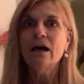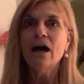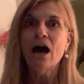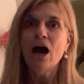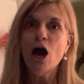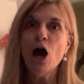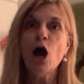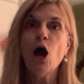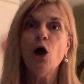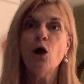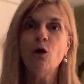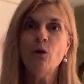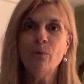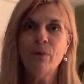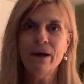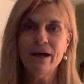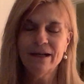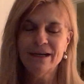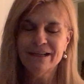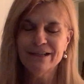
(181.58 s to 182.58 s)
hope
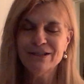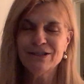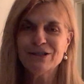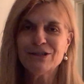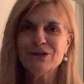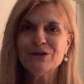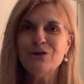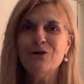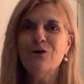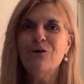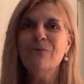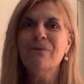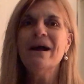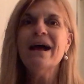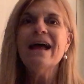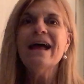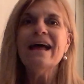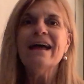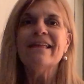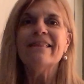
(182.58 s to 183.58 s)
and assume
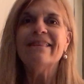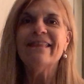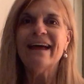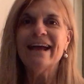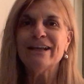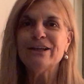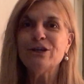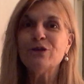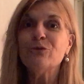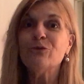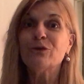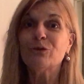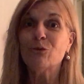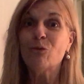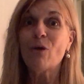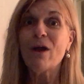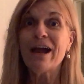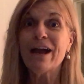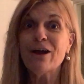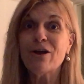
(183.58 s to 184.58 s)
that you would
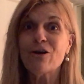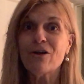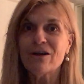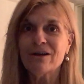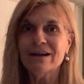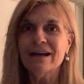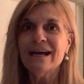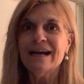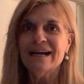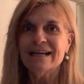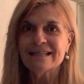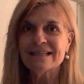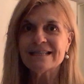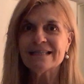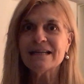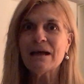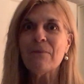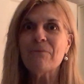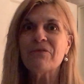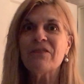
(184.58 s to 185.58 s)
wear
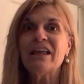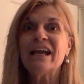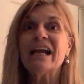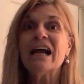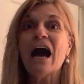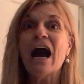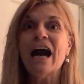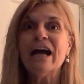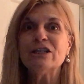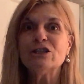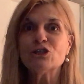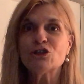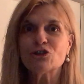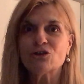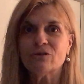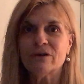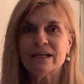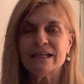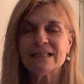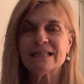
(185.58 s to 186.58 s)
something
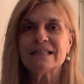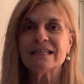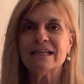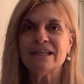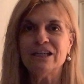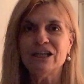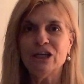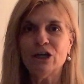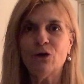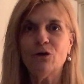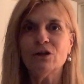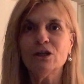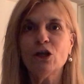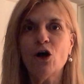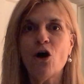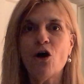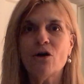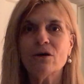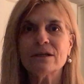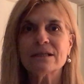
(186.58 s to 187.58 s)
under it, a
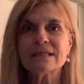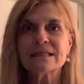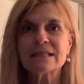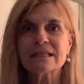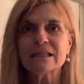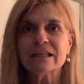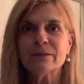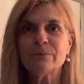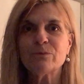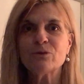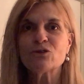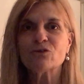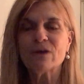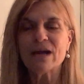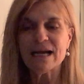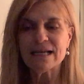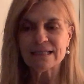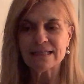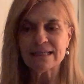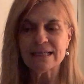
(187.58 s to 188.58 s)
long slip
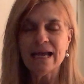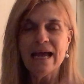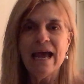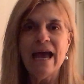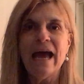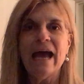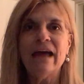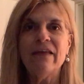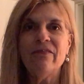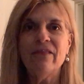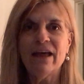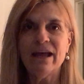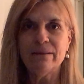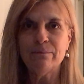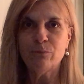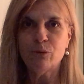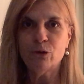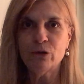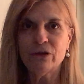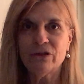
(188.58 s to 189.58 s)
dress, and then
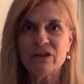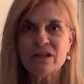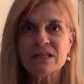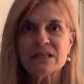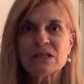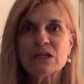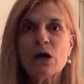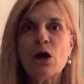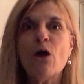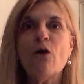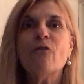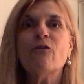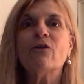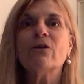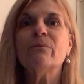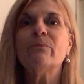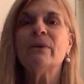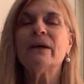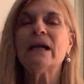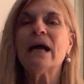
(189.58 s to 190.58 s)
put this over
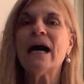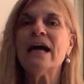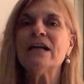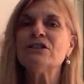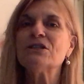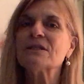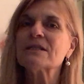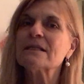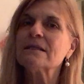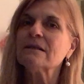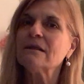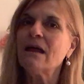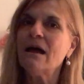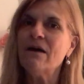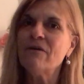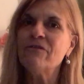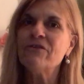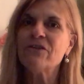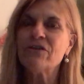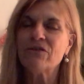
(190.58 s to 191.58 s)
it. But I just
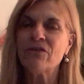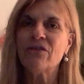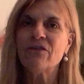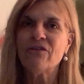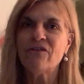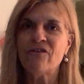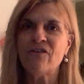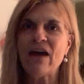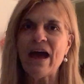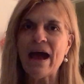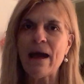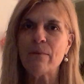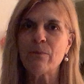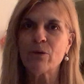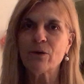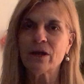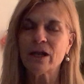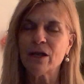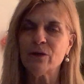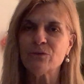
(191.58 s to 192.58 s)
loved the
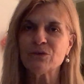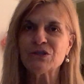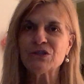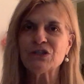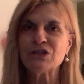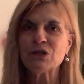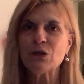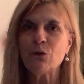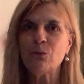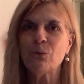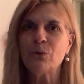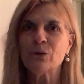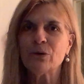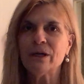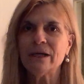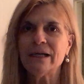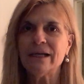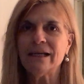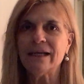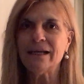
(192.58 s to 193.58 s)
fabric. It was so
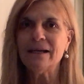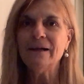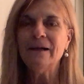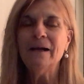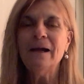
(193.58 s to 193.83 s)
pretty.